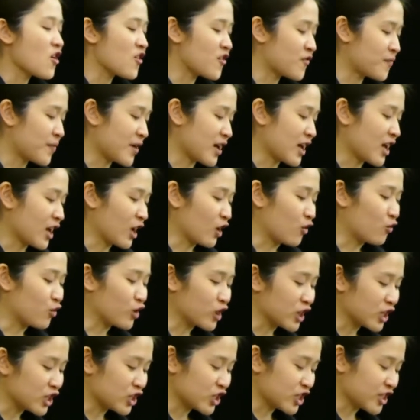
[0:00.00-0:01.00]
of being
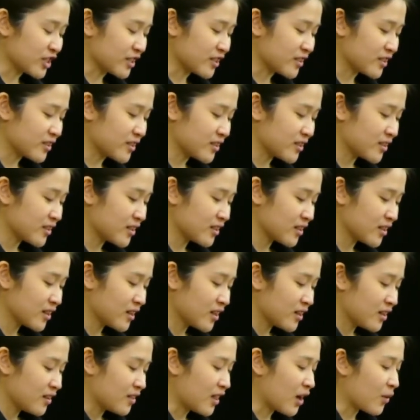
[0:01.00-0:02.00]
religious.
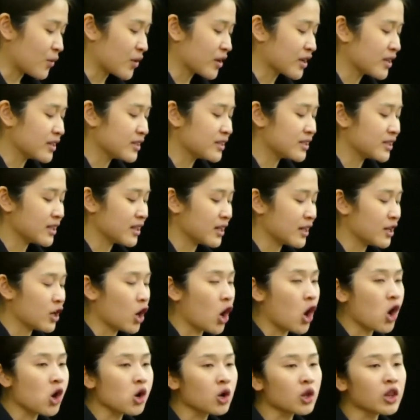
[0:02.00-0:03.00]
They were considered
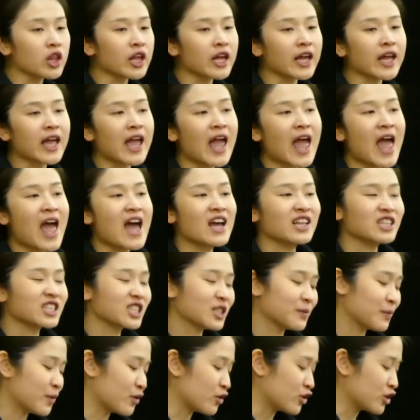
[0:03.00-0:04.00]
holy and
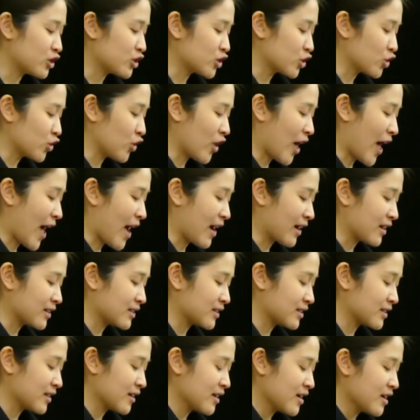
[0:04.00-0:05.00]
spiritual
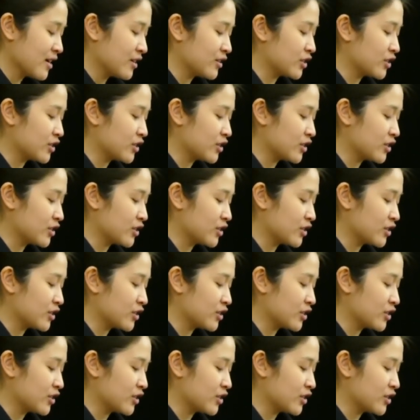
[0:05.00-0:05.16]
acts.